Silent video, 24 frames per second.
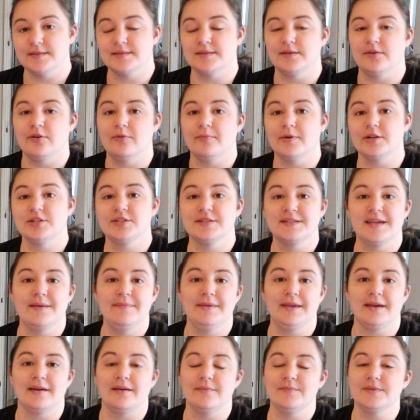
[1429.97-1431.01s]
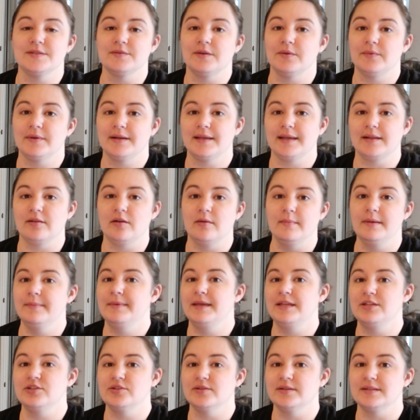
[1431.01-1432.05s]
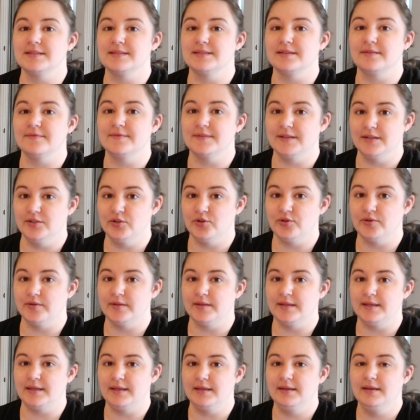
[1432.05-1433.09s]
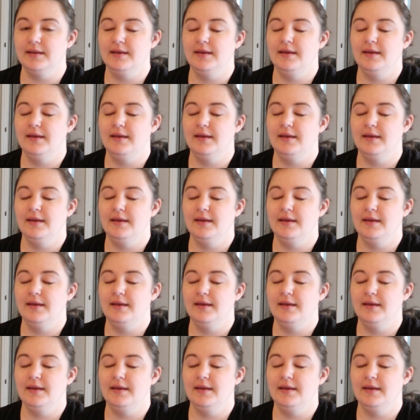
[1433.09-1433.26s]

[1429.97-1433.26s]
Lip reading: So March is coming up, so I want to get all my Patreon stuff done early.